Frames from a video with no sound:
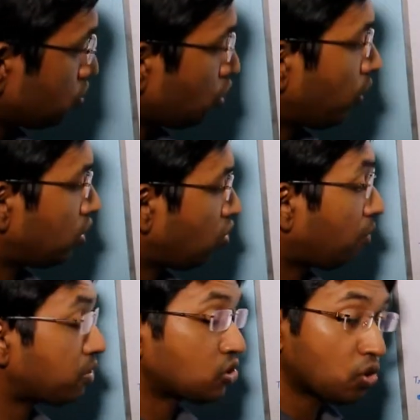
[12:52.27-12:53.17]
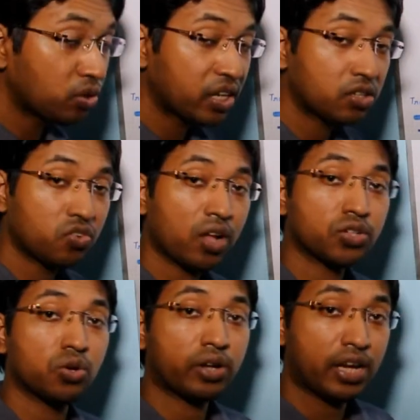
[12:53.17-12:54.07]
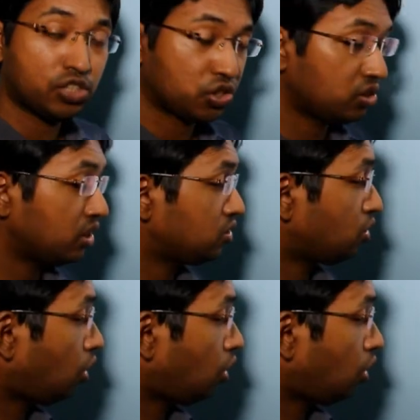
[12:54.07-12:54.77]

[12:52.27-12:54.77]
So when Robertsonian translocation is